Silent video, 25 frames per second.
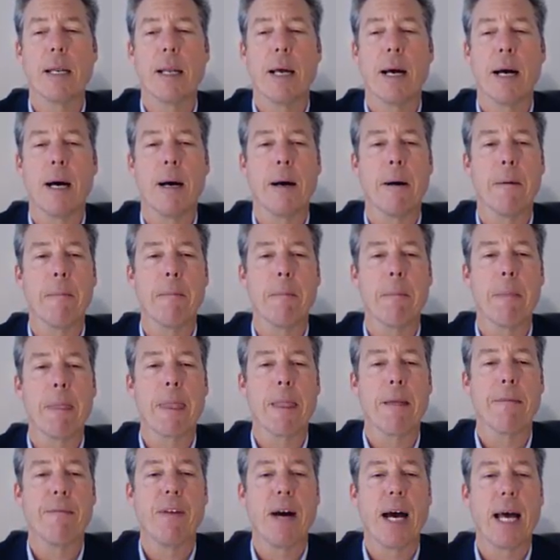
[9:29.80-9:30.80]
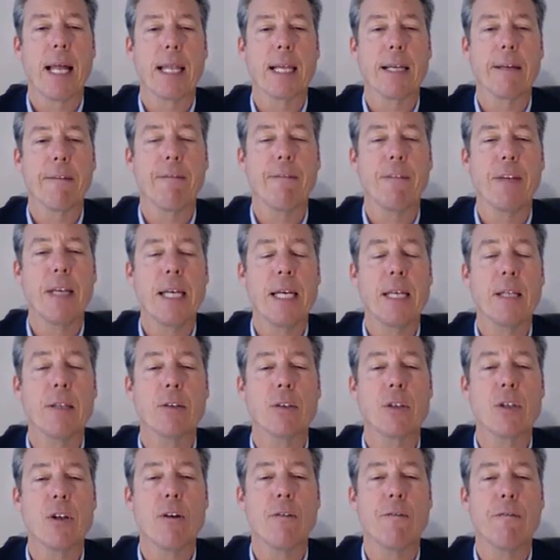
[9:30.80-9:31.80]
But um, a filing
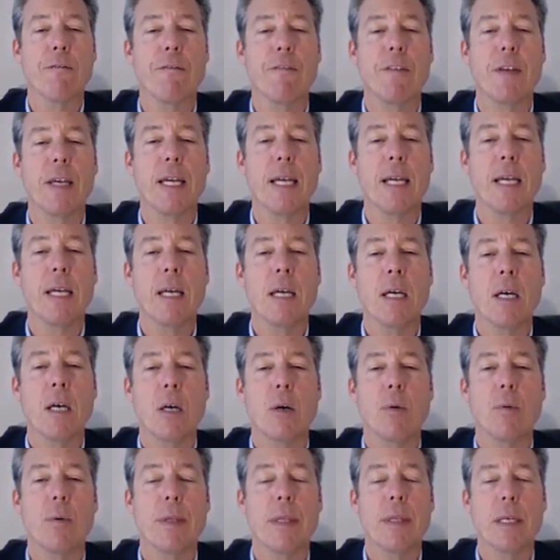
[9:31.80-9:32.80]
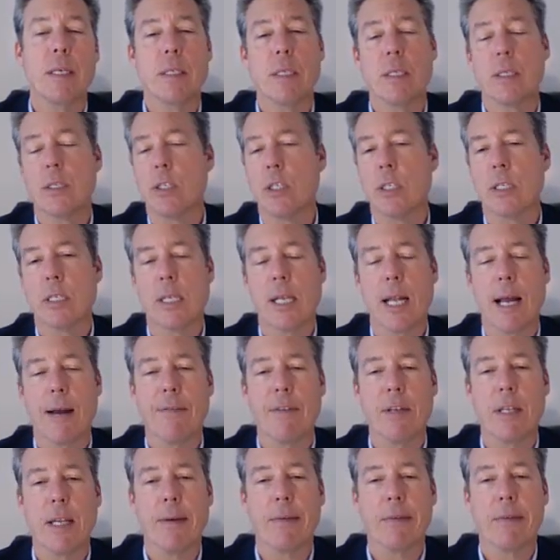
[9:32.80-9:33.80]
fee, there's no fee with this, it's
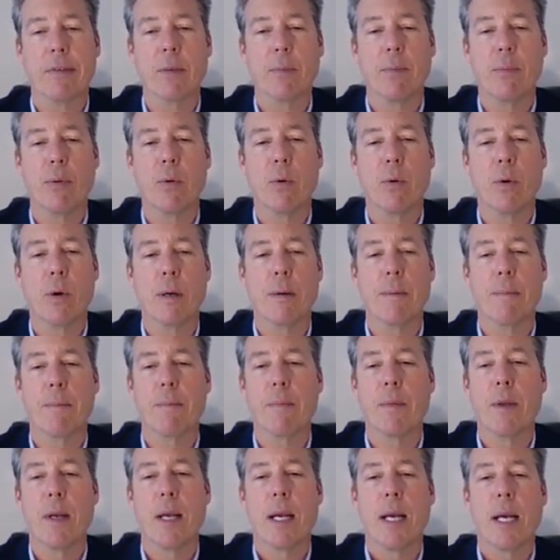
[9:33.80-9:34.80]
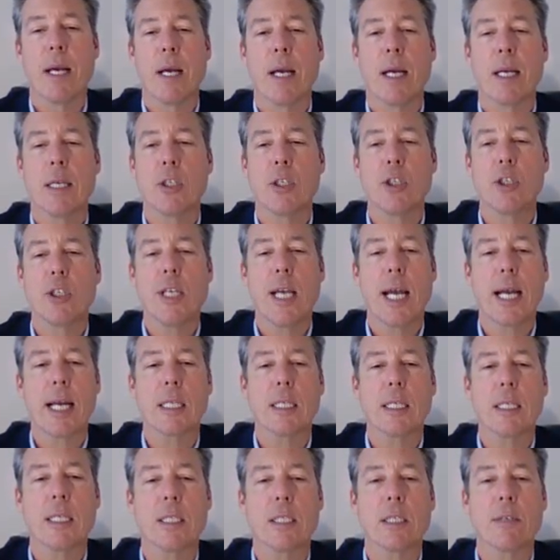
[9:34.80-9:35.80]
just an affidavit of support.
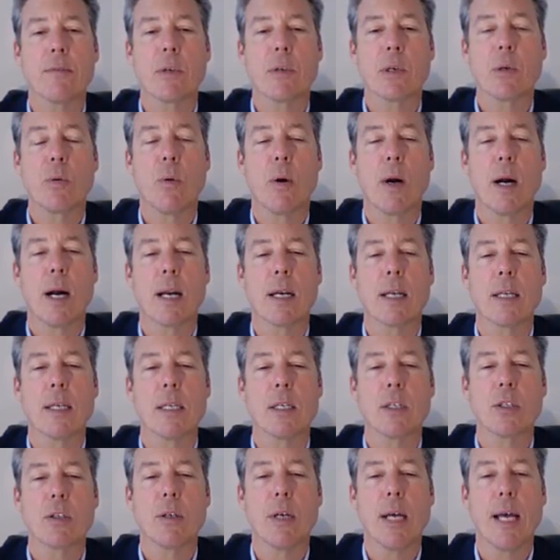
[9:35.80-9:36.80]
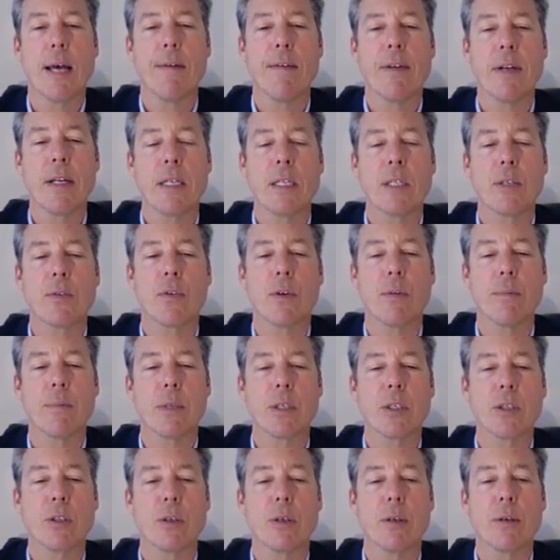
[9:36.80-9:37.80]
Checklist of required initial
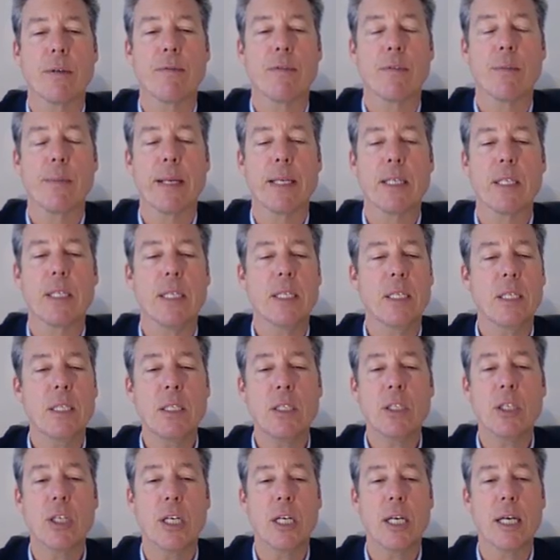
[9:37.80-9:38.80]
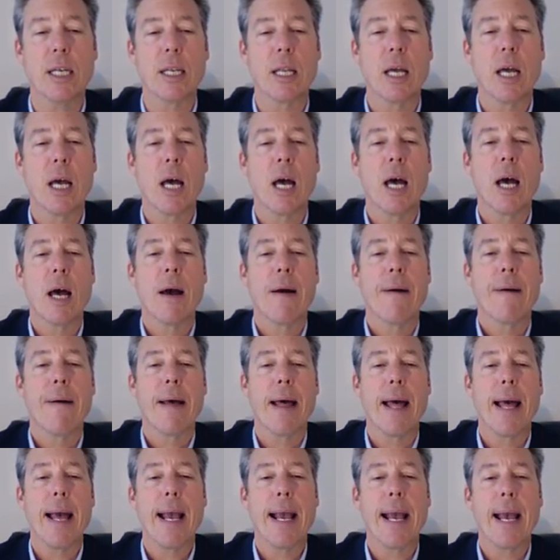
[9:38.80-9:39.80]
evidence for information. This is good.
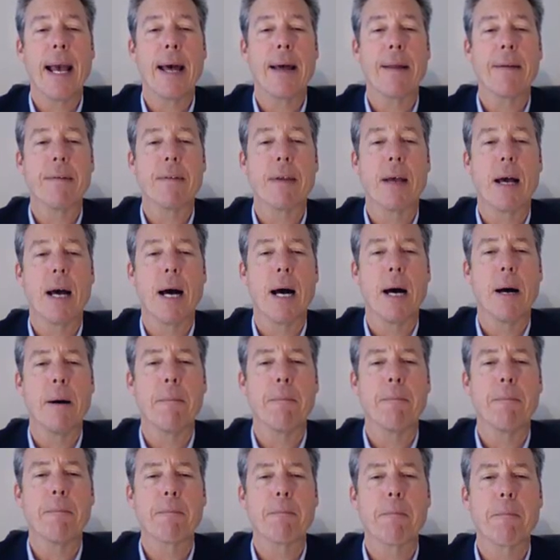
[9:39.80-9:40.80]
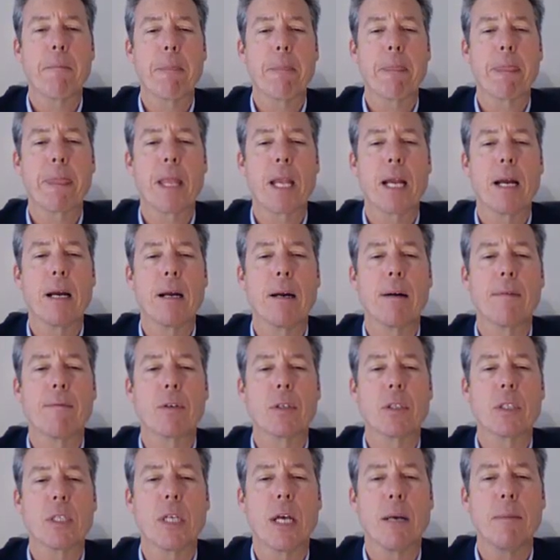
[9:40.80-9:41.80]
And um,
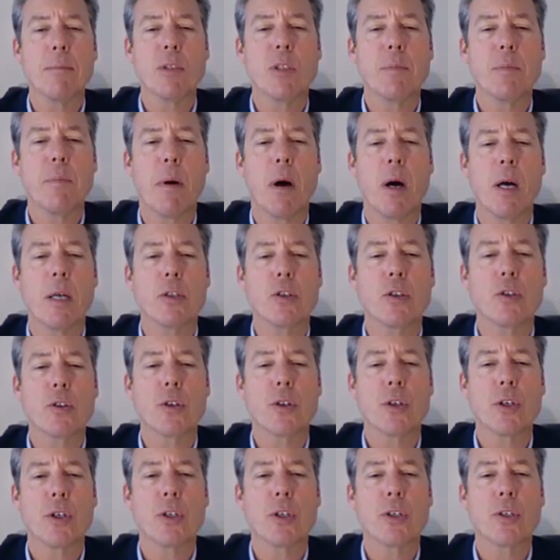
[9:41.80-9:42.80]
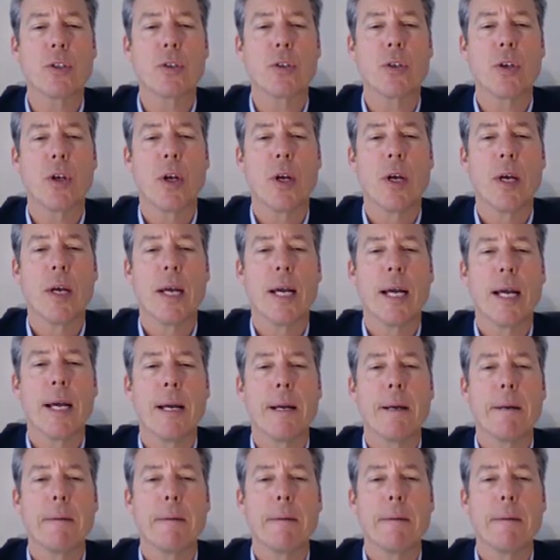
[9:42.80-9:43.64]
for some sponsors,